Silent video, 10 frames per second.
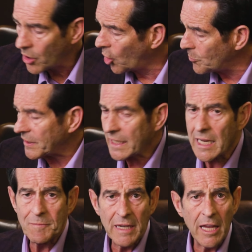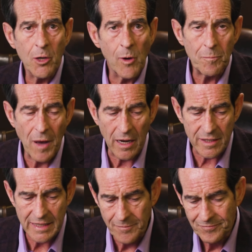opening up an I U L
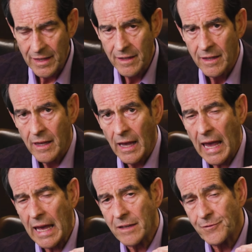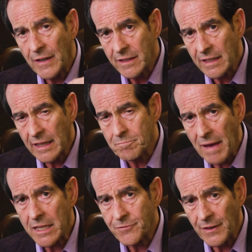policy and funding it,
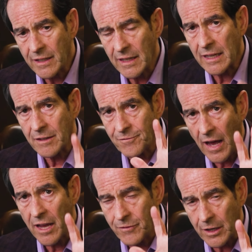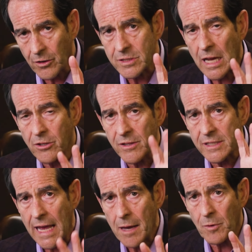max funding it in five years under the
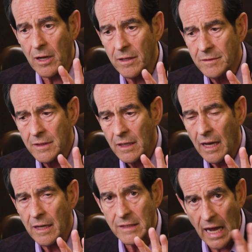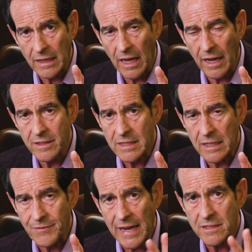TAMRA uh, guidelines
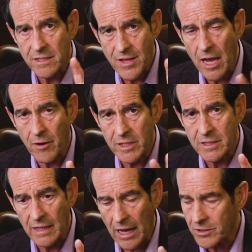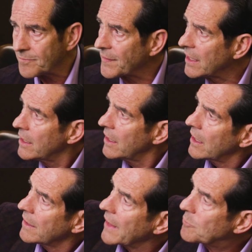as fast as the I R S allows.
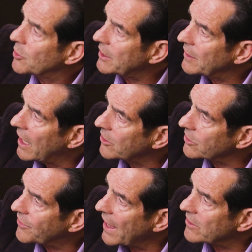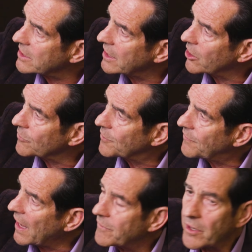They put in one hundred thousand dollars a year for
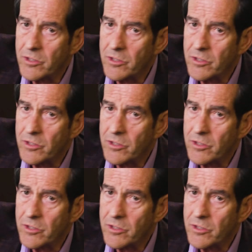five